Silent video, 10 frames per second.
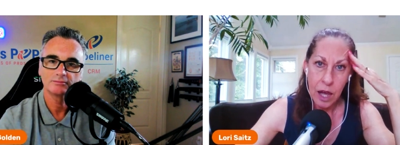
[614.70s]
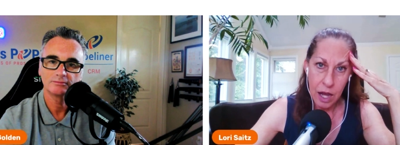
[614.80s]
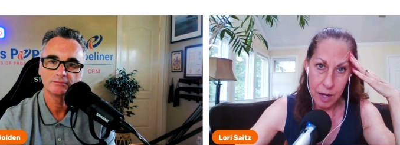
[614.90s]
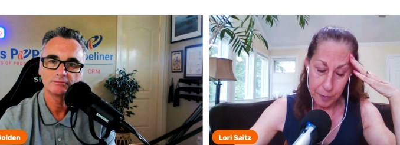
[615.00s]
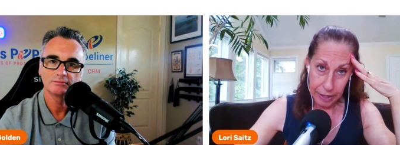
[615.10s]

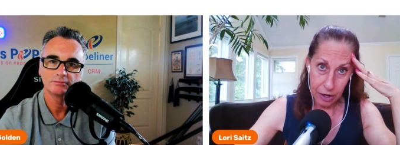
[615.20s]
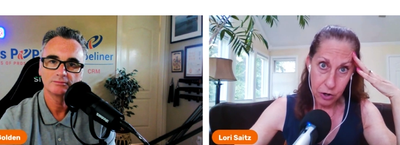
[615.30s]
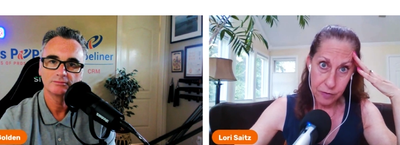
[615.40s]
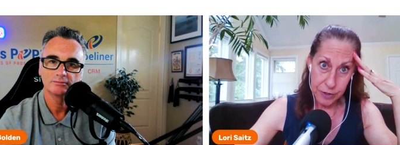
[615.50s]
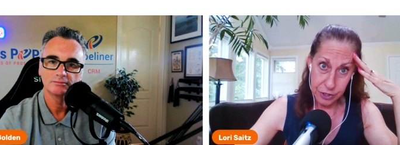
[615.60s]
Speaker 1: uh, by
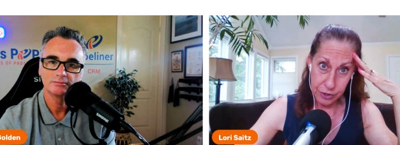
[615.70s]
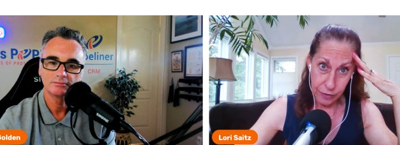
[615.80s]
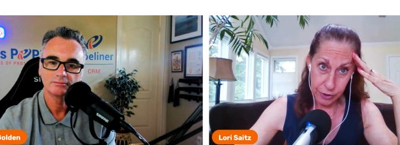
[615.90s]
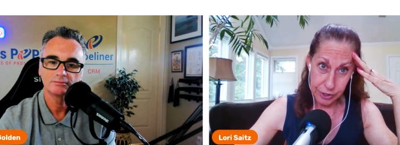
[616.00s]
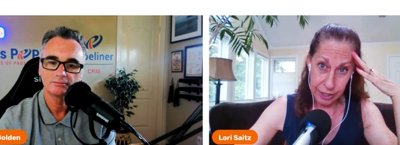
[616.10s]
Harvard
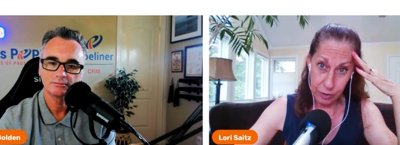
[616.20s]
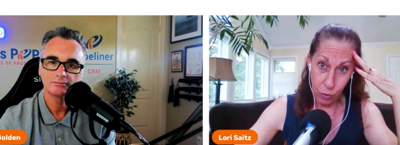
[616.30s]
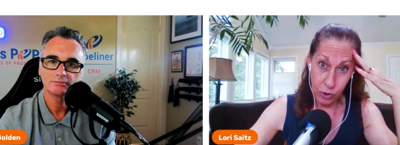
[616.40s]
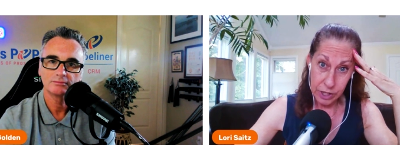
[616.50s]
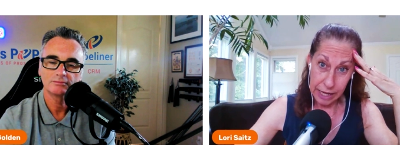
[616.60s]
University and
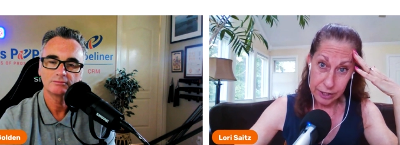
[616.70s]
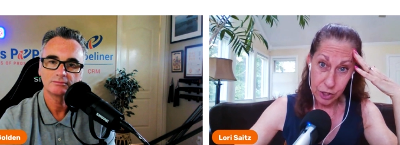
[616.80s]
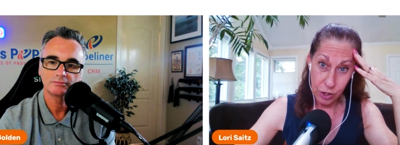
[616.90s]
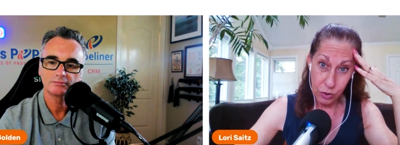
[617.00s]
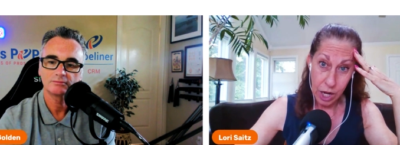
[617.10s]
Wharton that
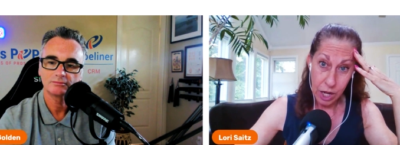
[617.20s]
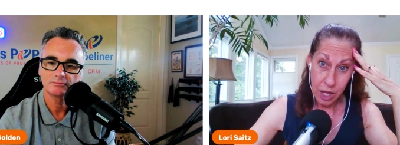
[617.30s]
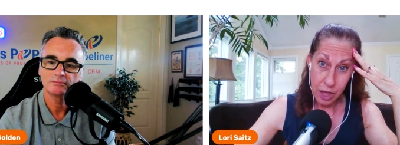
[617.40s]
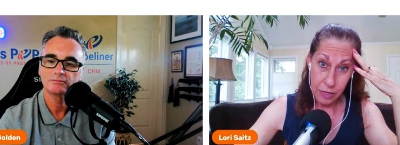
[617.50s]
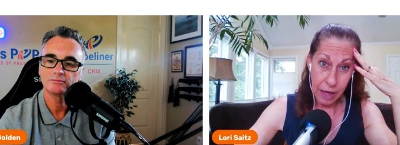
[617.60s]
showed
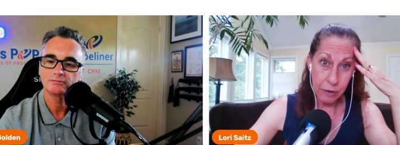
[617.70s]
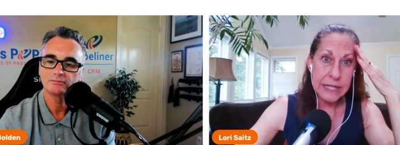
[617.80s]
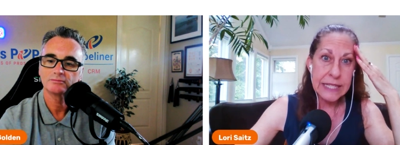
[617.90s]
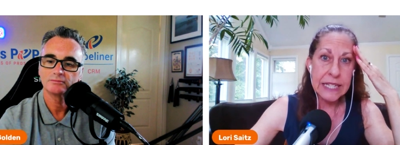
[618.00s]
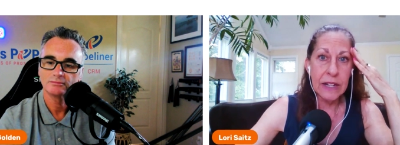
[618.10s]
that
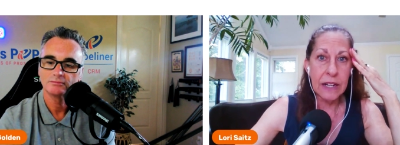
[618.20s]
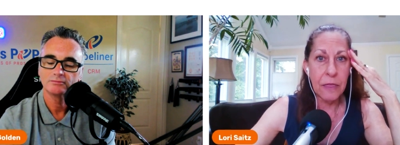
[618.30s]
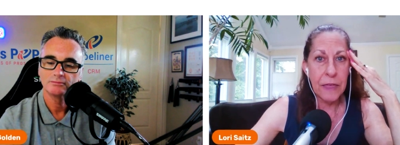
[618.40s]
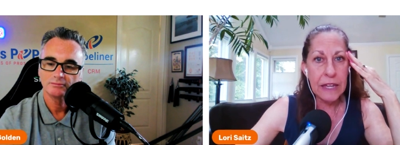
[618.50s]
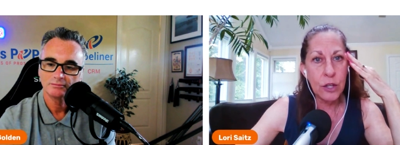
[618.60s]
receiving a
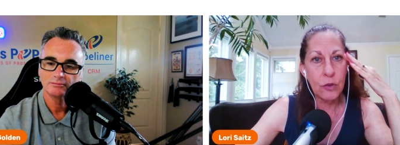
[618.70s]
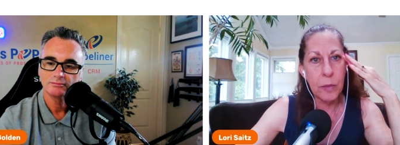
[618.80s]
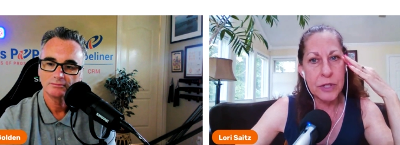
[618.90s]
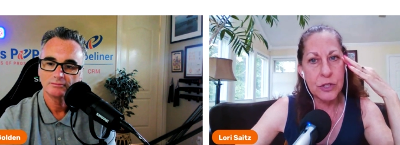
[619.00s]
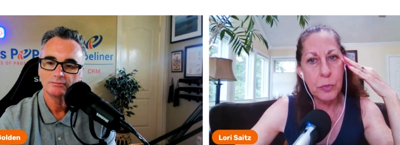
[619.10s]
thank you
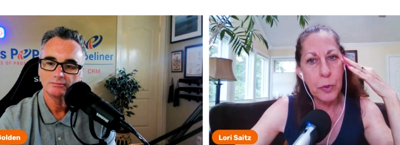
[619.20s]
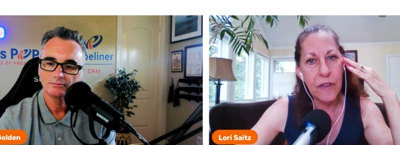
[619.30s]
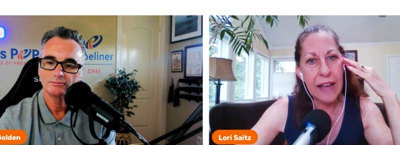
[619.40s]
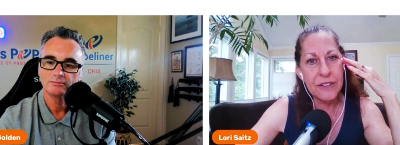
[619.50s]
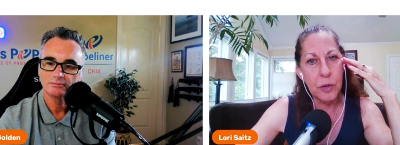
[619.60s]
from a
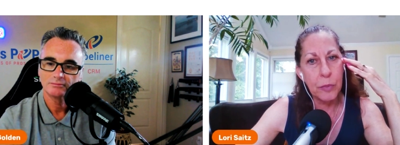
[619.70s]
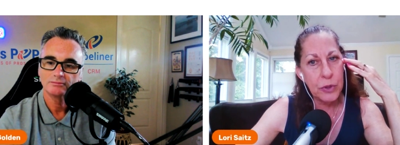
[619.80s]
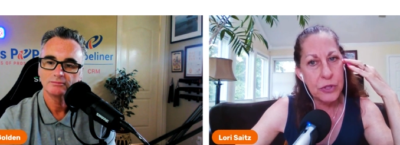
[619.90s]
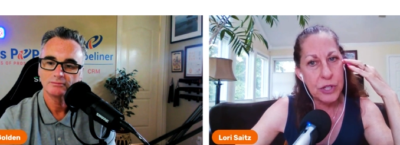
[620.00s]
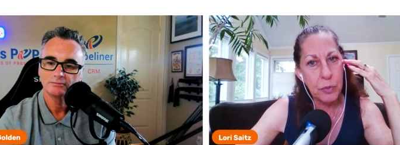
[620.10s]
supervisor
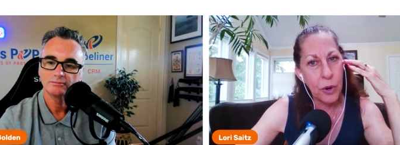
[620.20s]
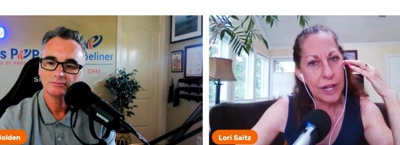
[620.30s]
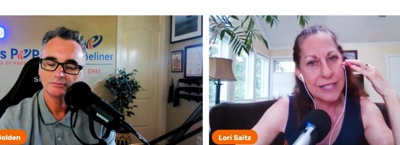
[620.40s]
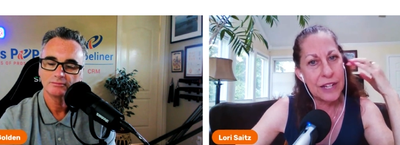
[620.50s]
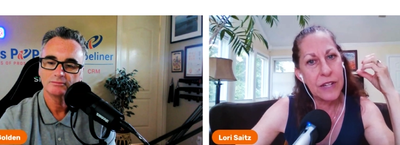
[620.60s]
boosted
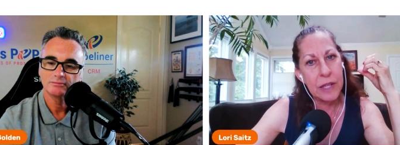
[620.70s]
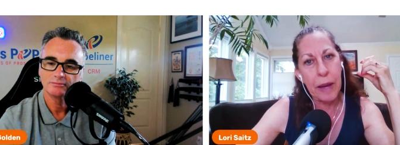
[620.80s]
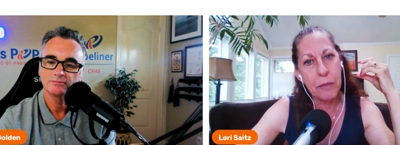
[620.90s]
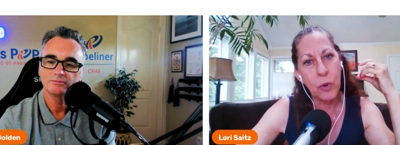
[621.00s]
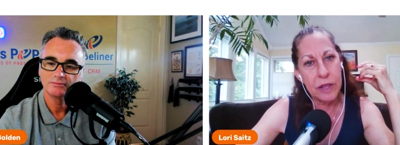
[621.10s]
productivity
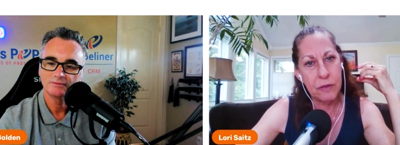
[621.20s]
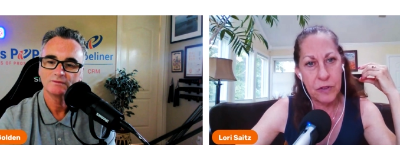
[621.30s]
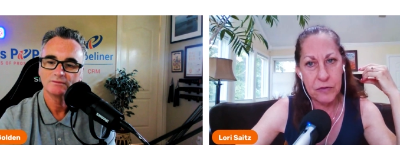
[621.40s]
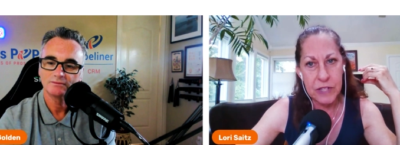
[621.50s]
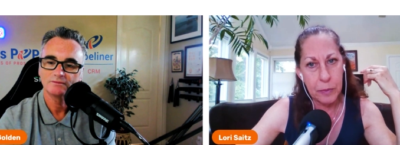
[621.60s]
by more than
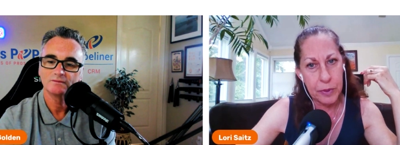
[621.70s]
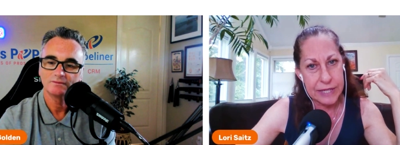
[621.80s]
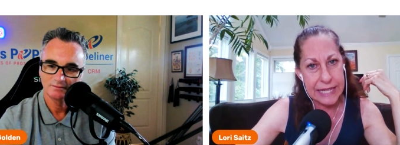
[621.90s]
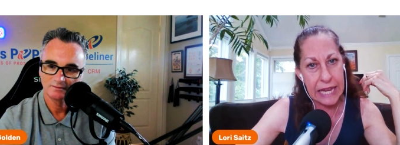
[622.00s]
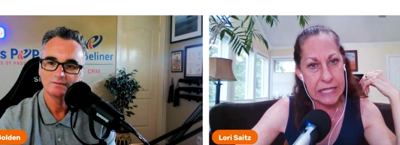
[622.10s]
50%.
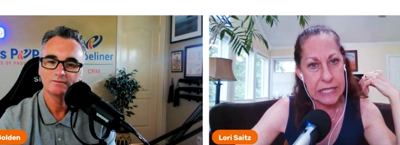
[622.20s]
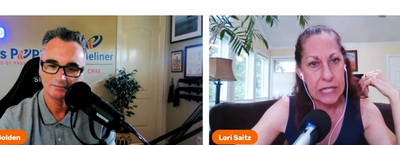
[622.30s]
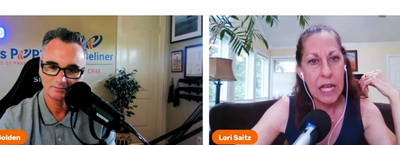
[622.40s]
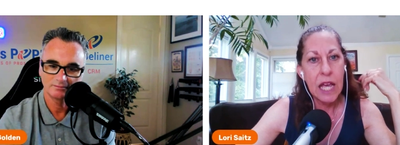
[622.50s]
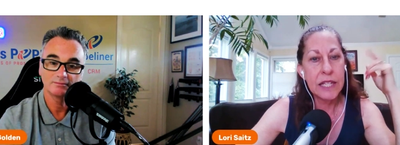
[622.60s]
percent
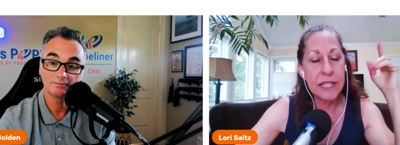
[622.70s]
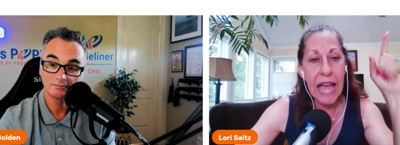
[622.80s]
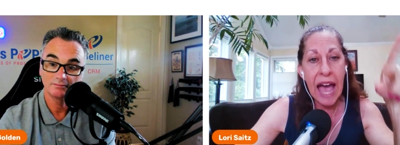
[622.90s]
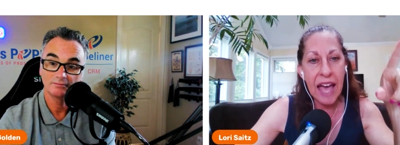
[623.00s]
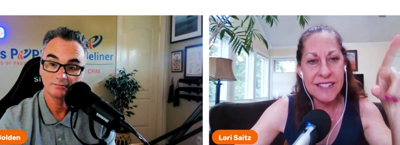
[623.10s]
mm hmm
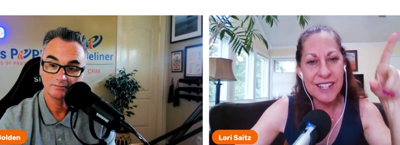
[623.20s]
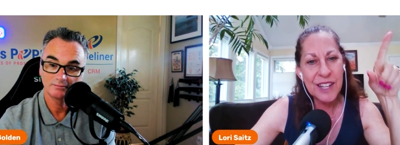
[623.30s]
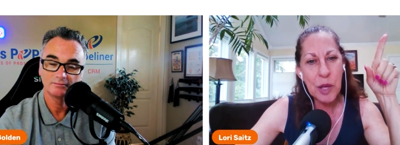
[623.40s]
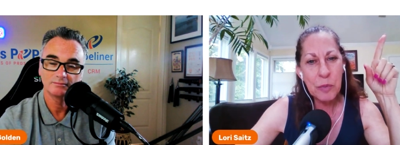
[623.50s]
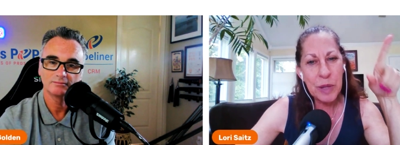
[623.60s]
Yet,
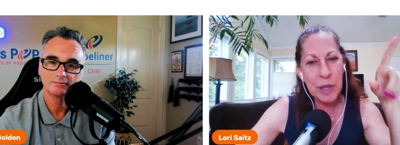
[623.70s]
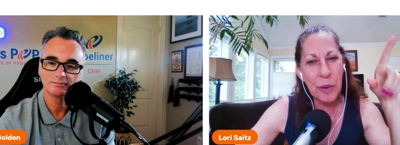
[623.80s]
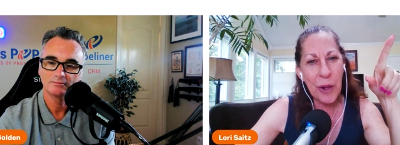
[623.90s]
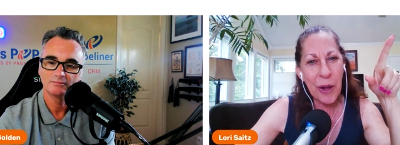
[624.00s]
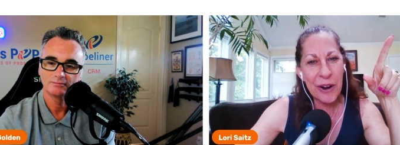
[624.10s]

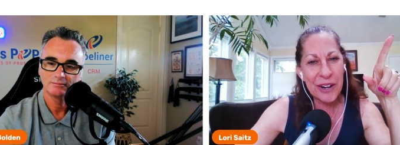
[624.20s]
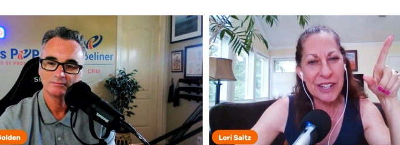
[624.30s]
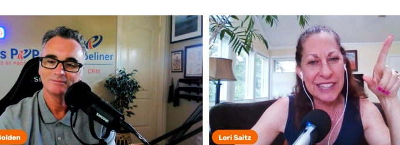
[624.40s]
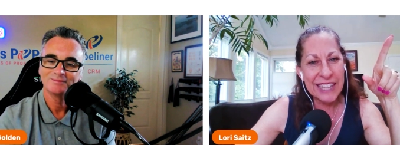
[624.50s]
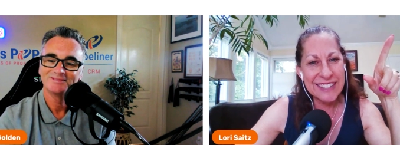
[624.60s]
people are
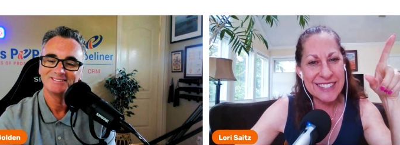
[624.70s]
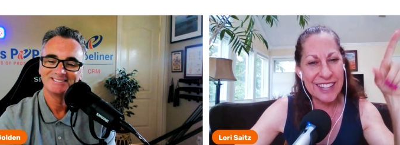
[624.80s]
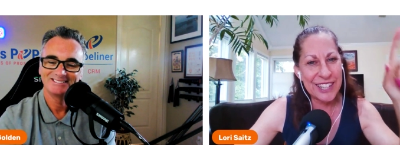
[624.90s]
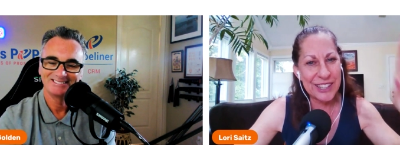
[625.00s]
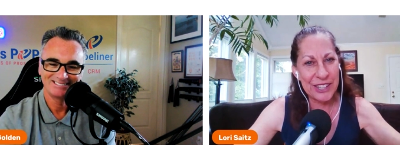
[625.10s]
less
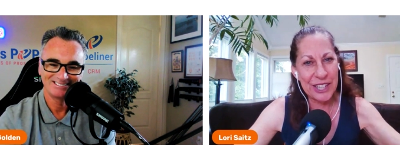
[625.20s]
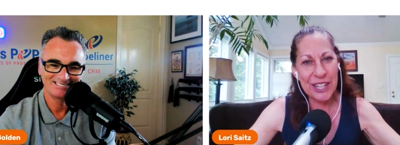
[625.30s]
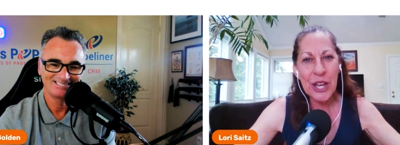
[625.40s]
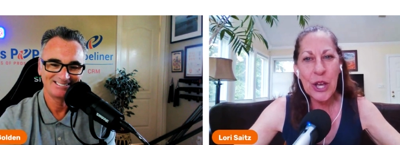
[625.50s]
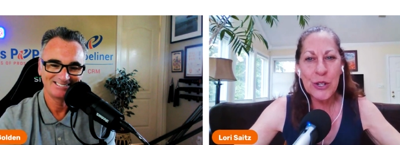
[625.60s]

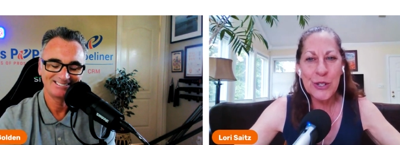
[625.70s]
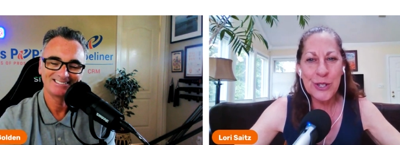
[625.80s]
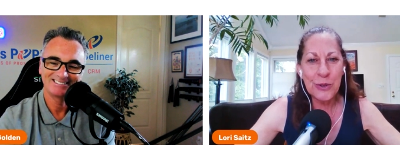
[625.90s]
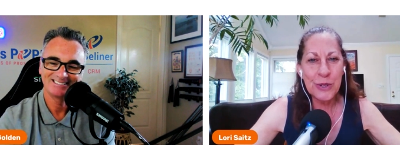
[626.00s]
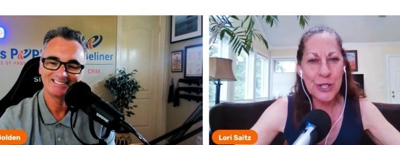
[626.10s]
likely
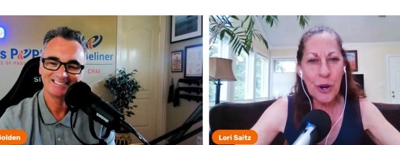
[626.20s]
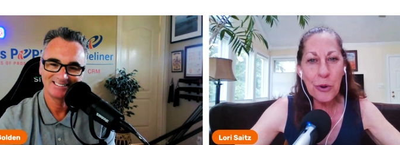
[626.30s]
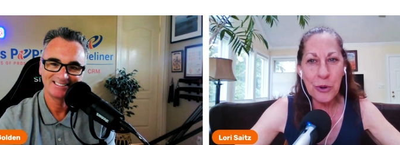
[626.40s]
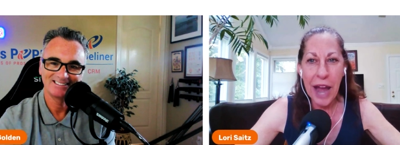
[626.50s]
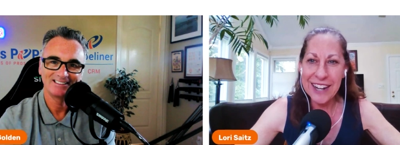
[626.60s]
to show
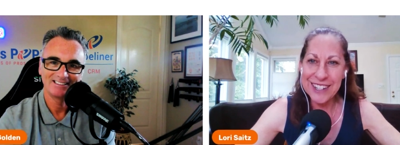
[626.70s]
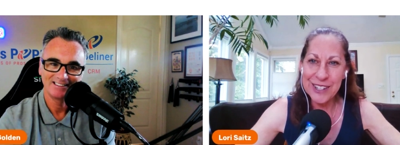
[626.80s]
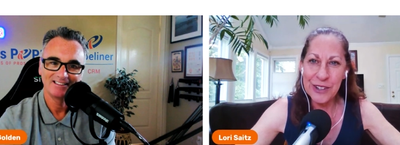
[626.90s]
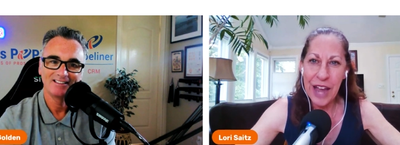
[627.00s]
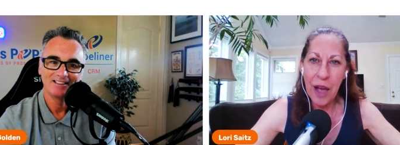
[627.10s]

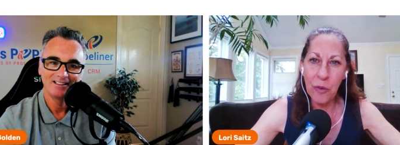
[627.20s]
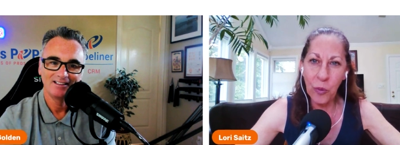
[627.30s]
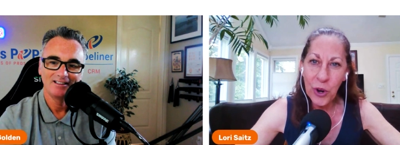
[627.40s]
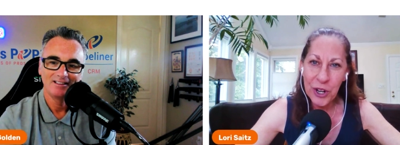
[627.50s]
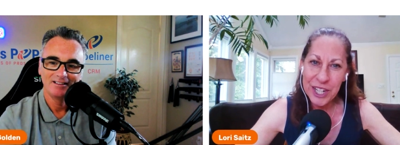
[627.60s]
gratitude at
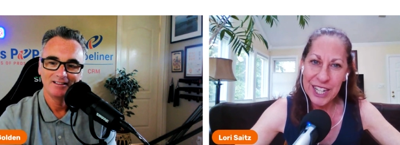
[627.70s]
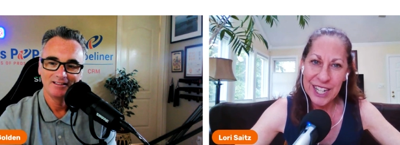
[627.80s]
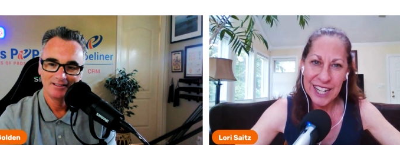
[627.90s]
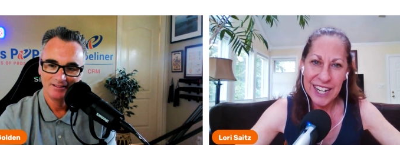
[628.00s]
work